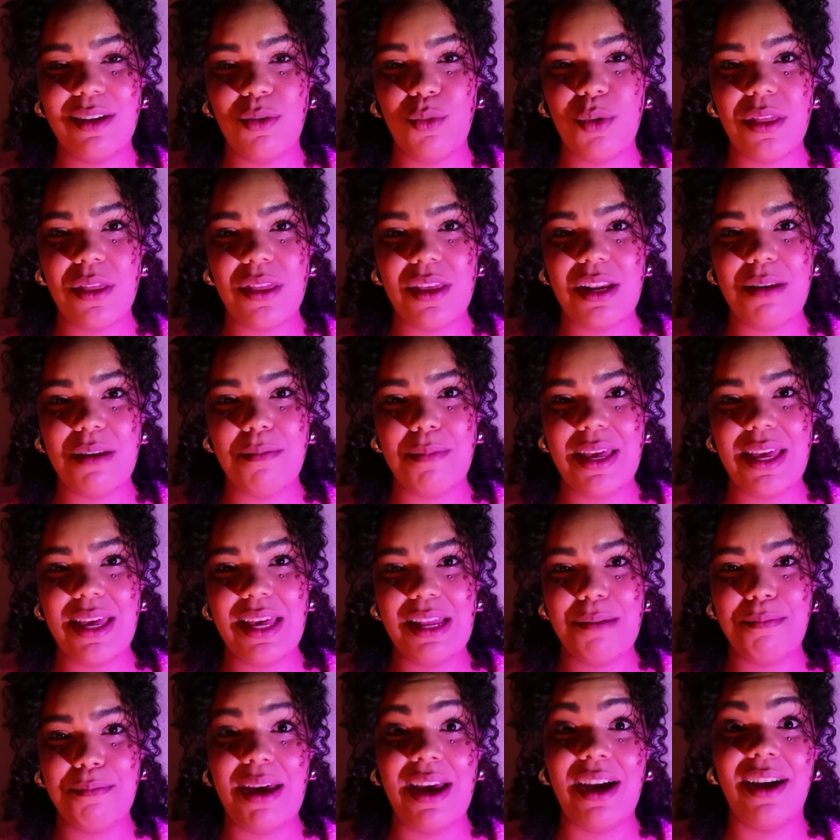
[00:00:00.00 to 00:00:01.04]
within me,
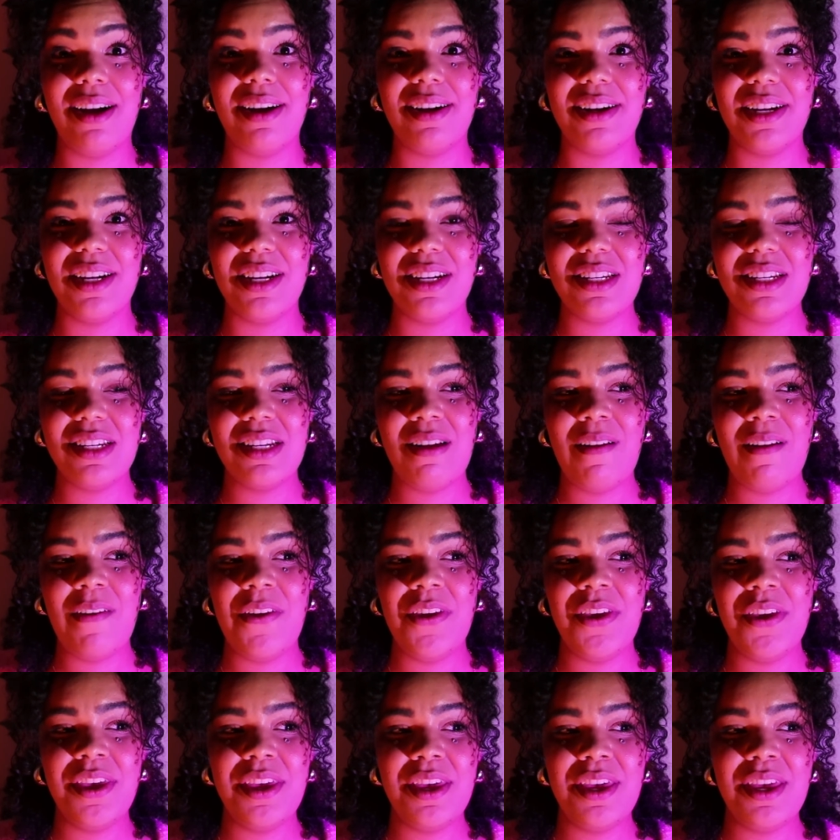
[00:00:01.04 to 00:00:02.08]
in my heart,
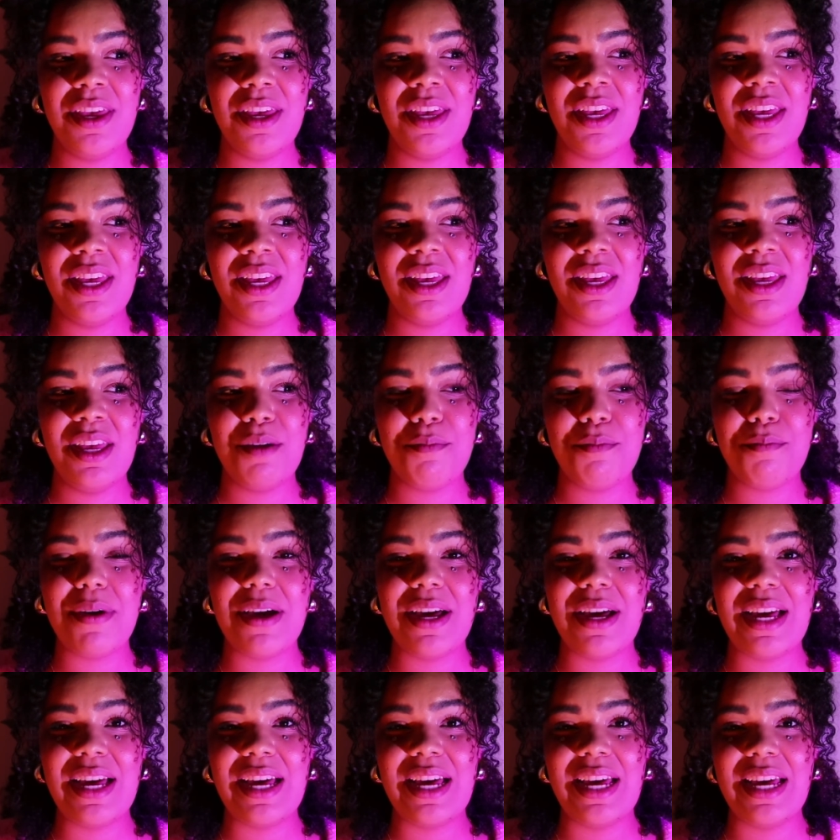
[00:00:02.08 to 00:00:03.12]

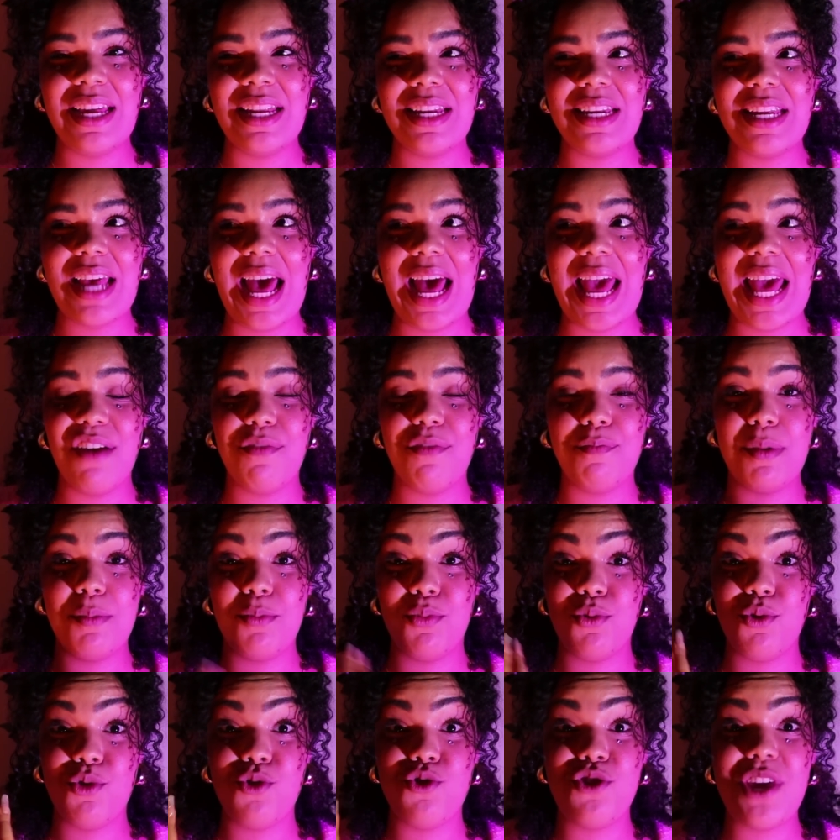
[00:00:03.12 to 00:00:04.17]
but I have been
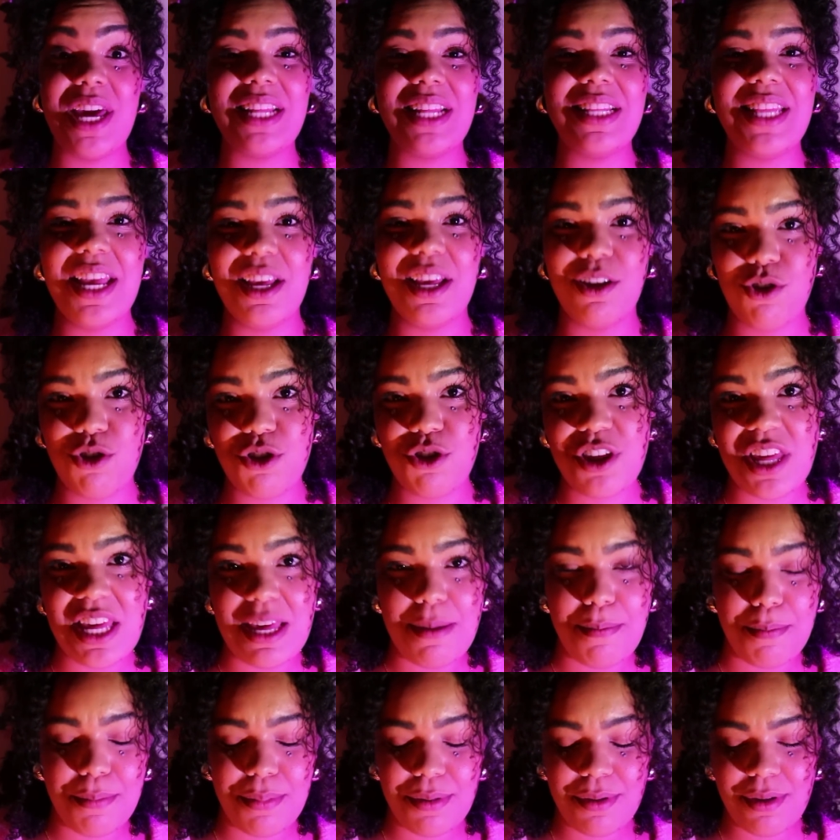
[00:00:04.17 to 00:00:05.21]
projecting a
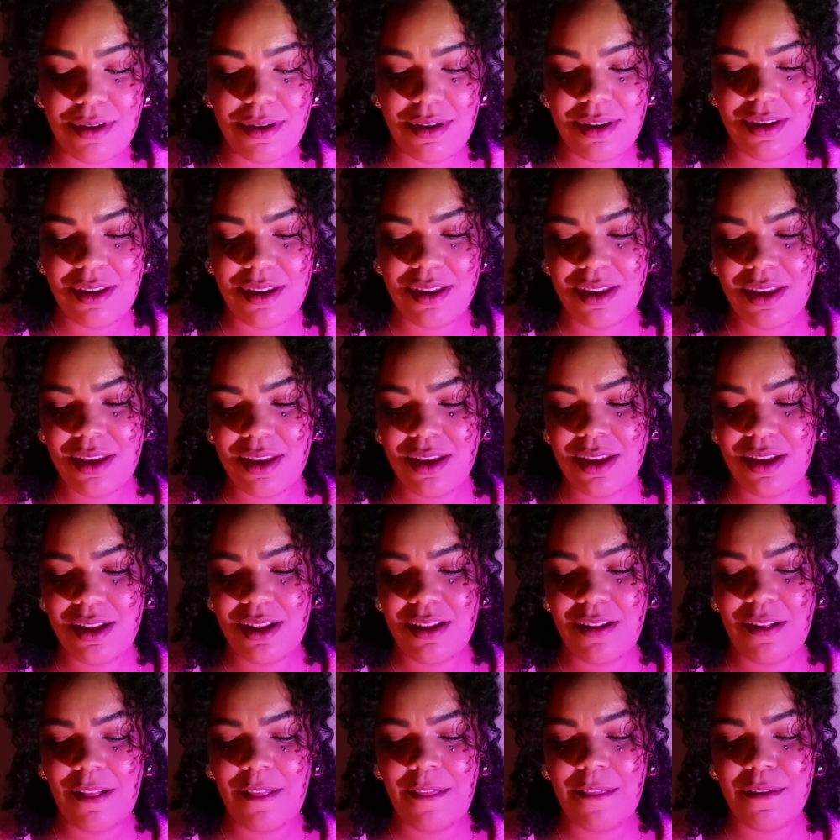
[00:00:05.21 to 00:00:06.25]
sheep
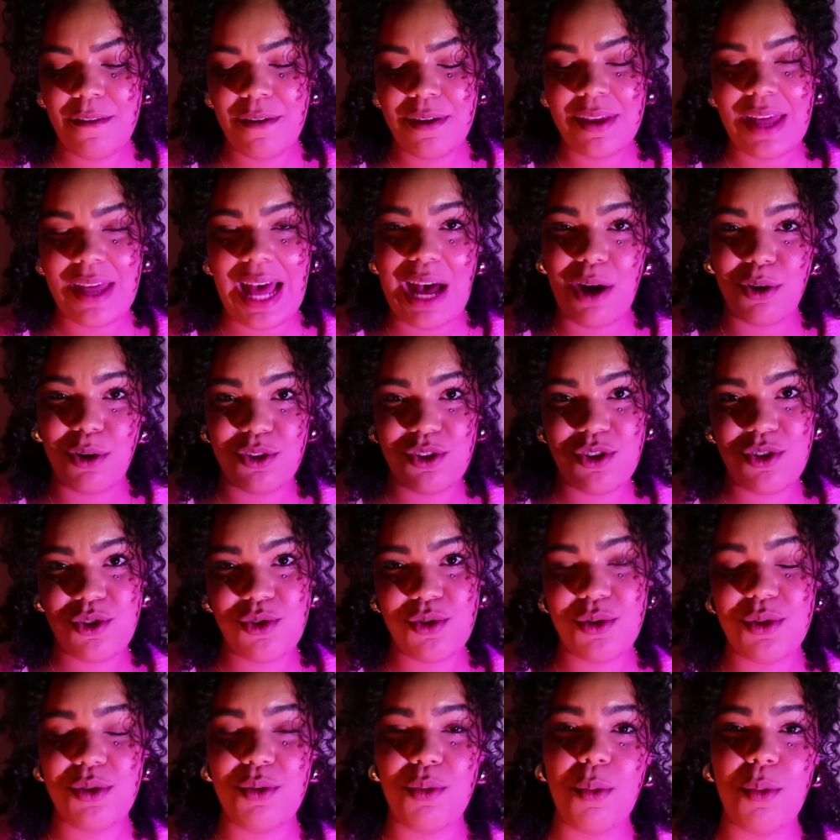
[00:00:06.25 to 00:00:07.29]
out
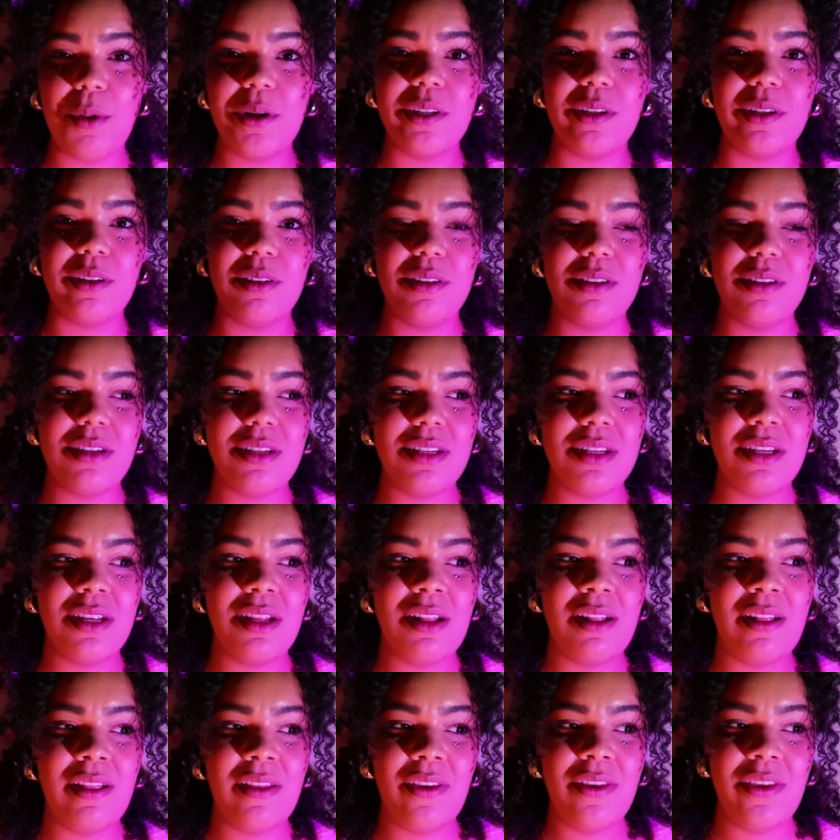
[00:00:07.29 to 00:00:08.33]
to the world
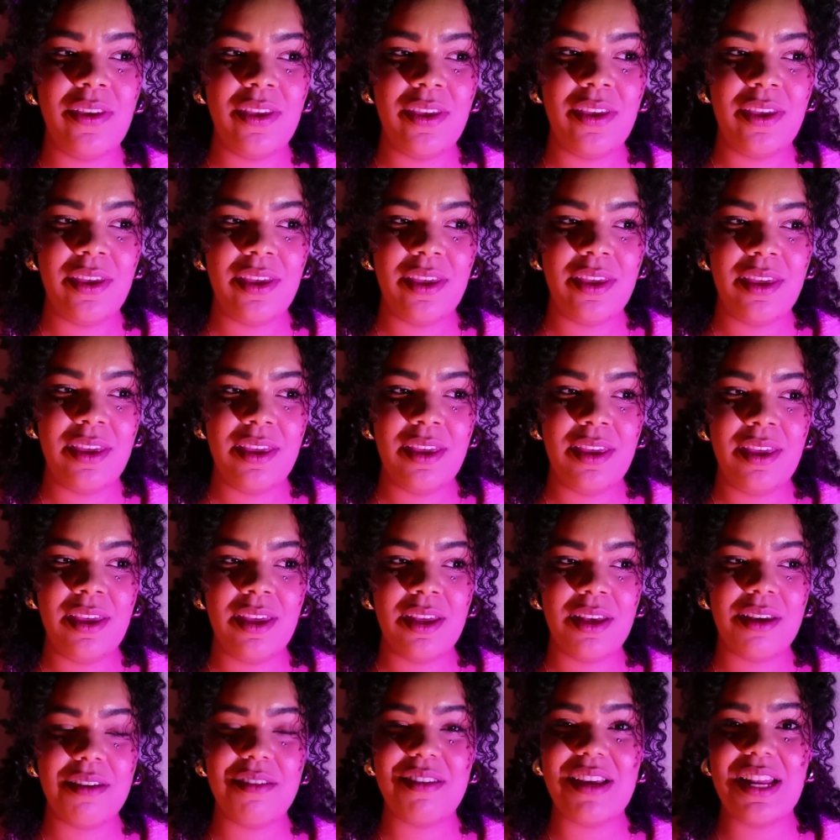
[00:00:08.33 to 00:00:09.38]

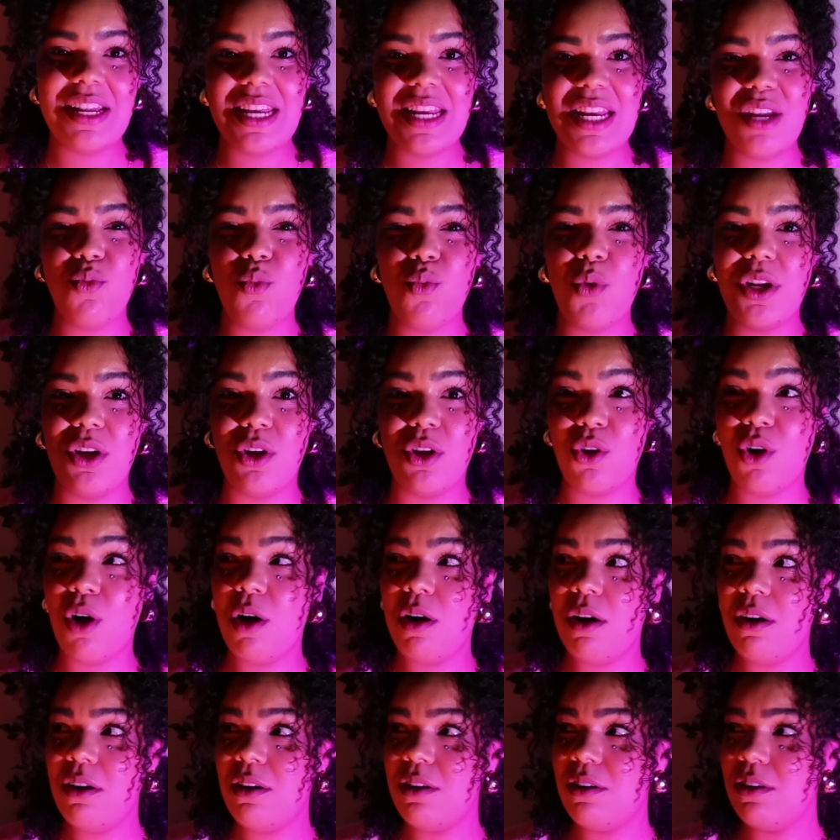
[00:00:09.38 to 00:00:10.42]
because I didn't want to
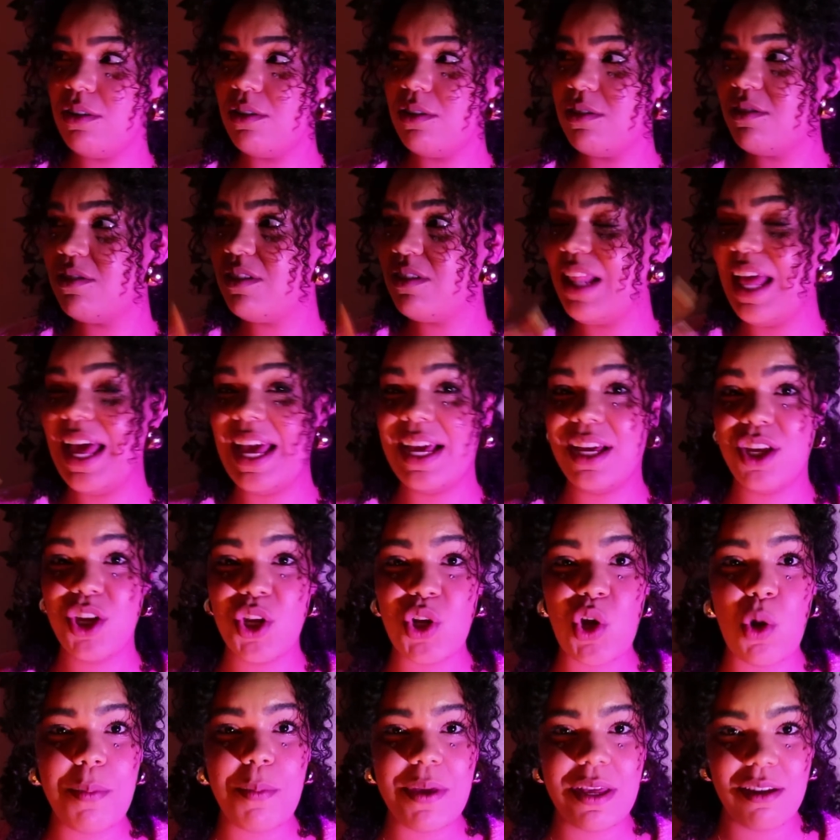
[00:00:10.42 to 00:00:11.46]
cause, like, you
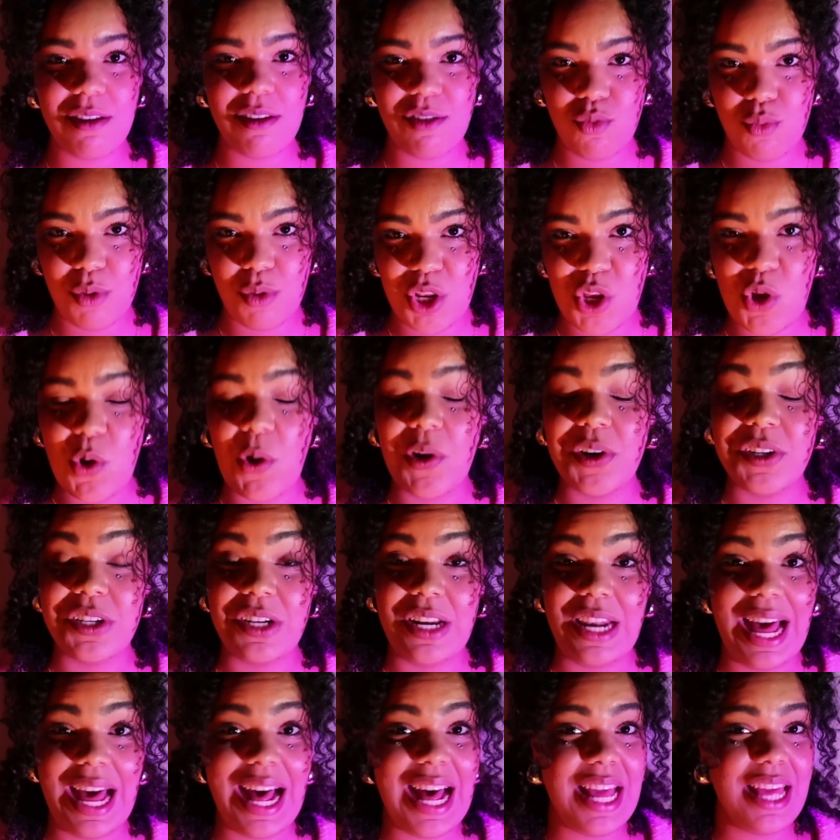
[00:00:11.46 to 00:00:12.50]
know, because when you are a
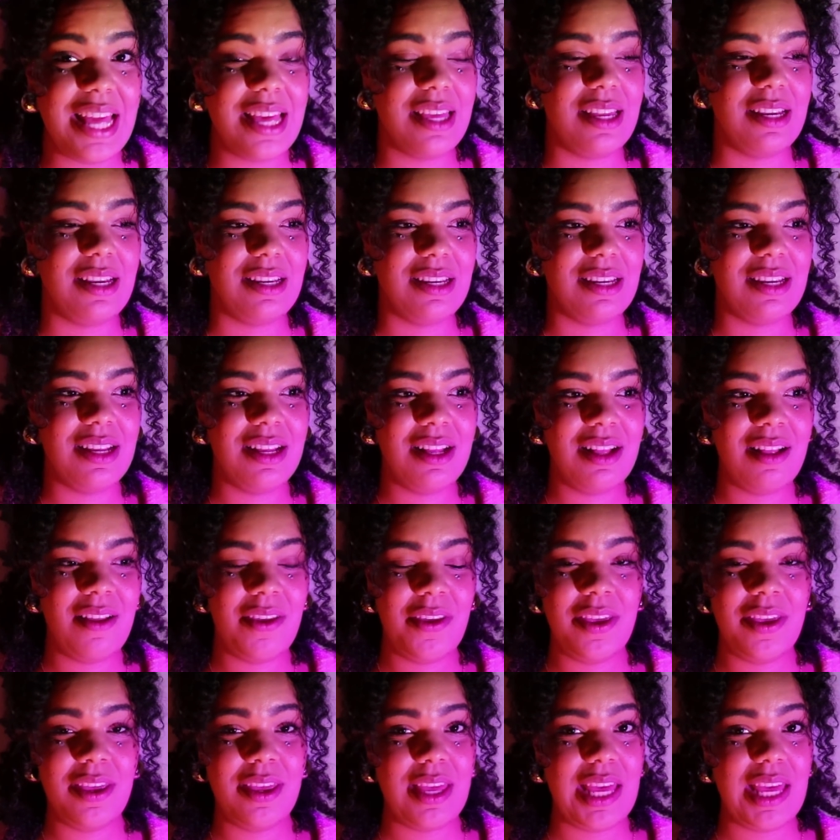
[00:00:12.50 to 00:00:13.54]
lion,
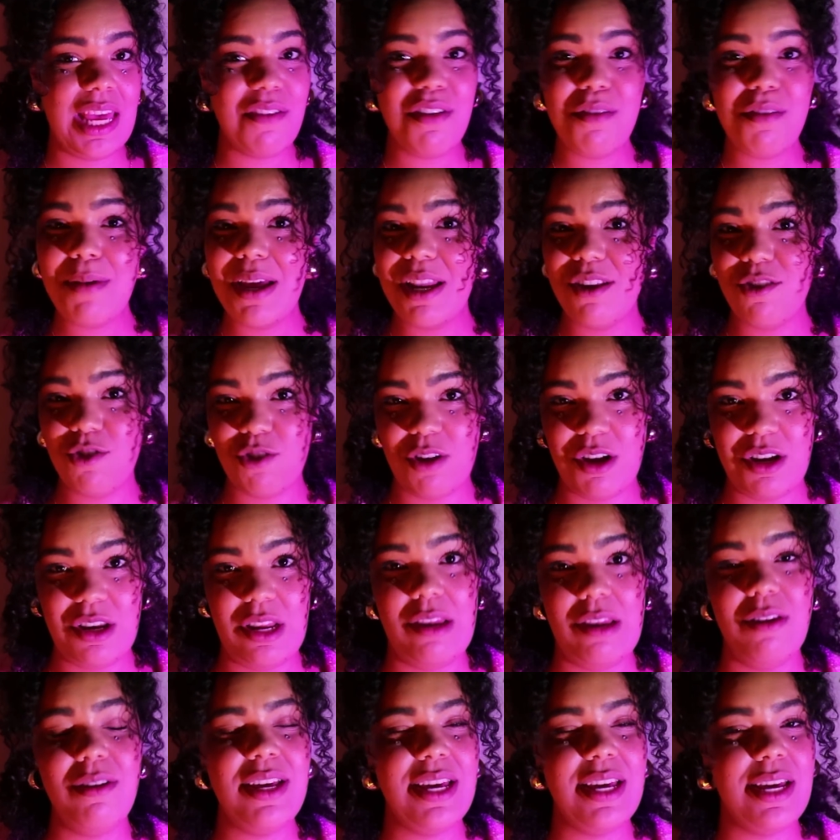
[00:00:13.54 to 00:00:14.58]
everybody's going to
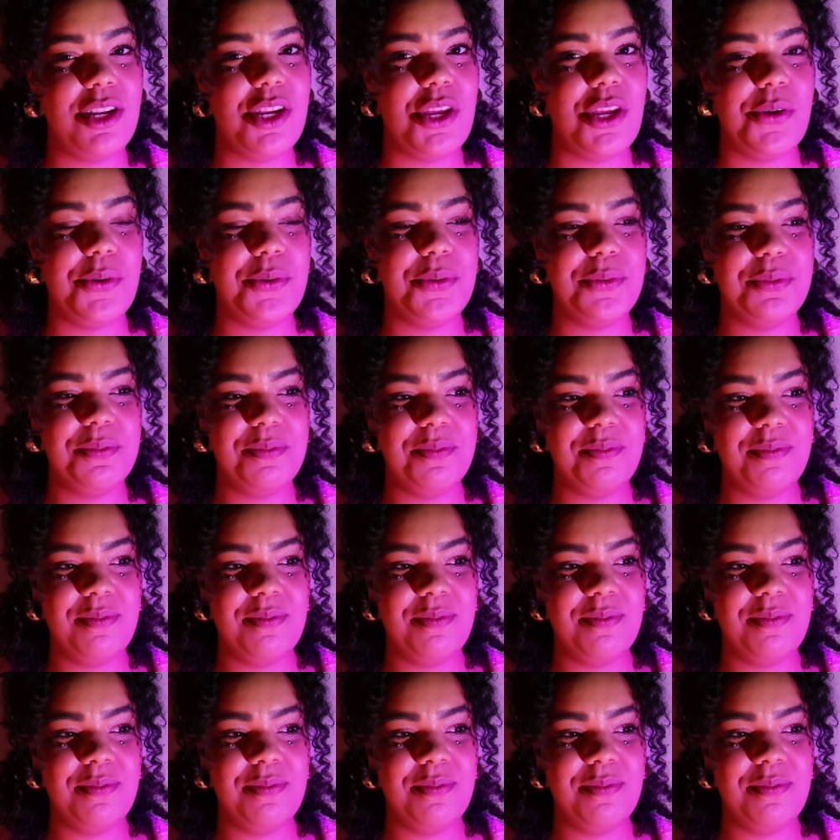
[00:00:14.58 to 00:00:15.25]
look at you.